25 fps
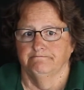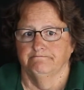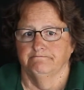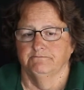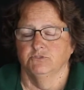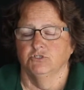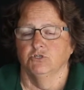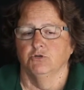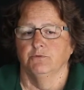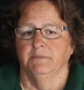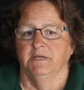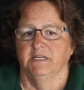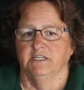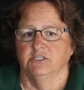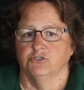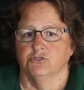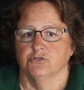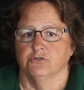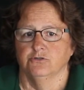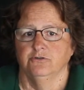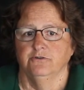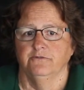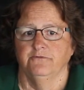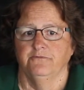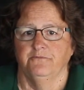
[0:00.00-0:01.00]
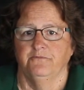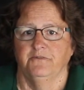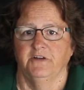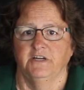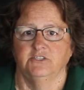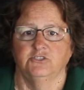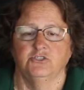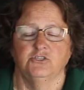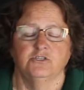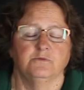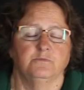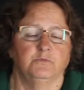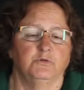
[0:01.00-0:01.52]
So make sure your
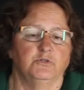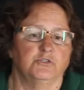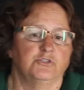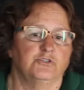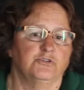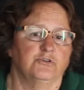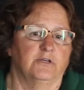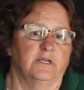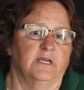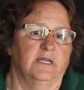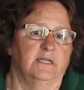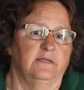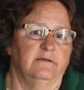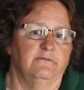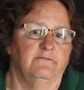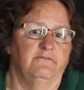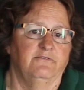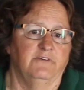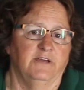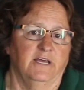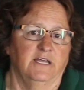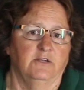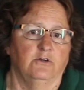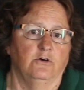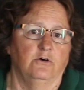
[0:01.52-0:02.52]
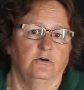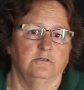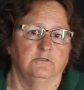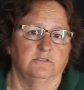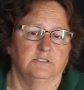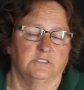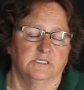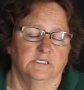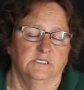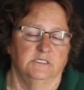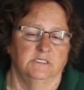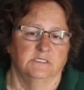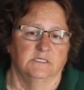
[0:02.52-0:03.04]
vegetables you're getting fed all
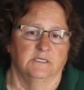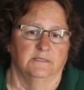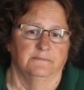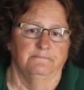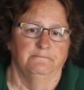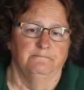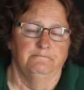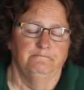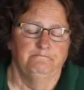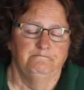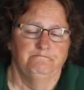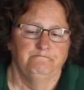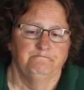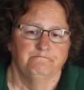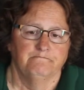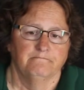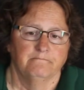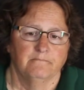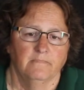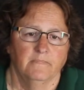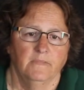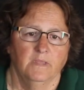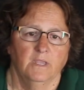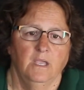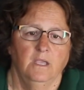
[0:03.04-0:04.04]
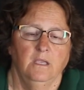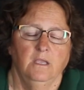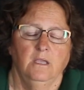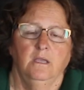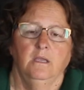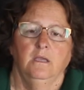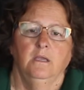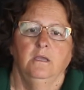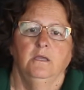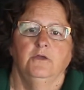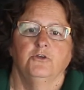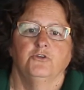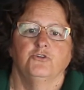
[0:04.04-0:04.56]
season.
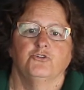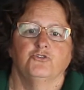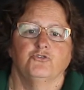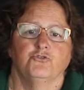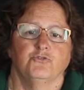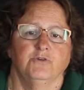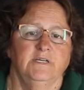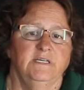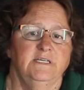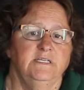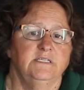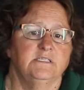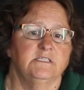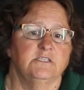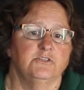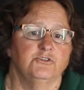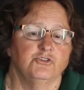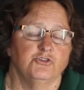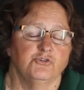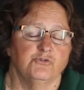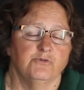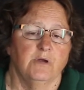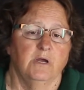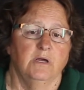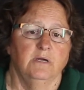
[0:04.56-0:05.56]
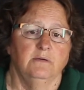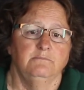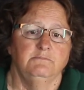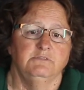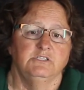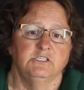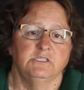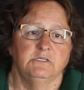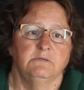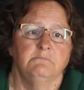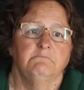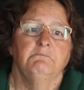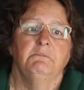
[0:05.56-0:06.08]
Trees and
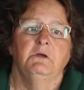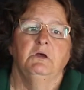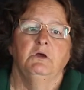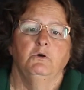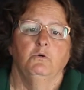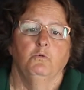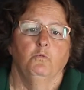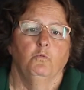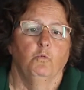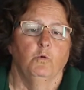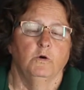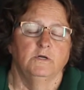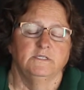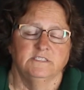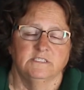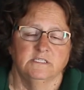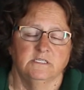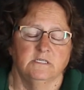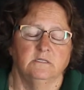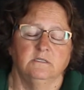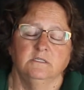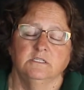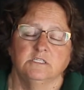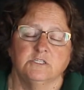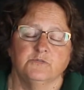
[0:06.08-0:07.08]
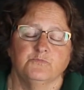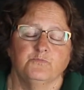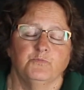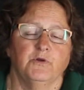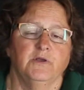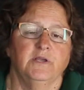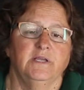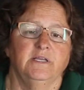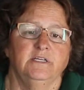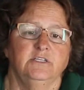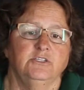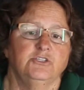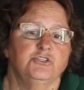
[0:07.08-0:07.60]
shrubs, once in the
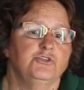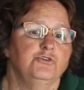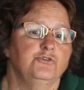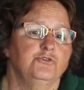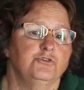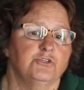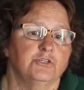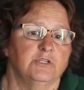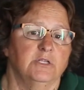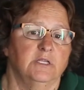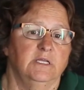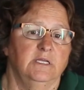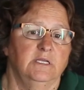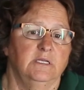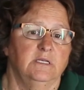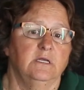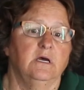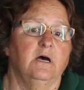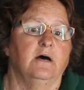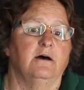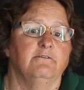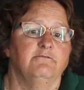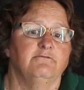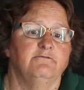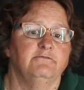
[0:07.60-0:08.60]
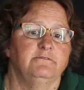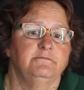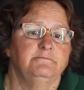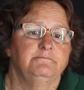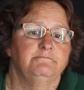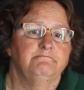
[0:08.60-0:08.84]
spring is usually enough.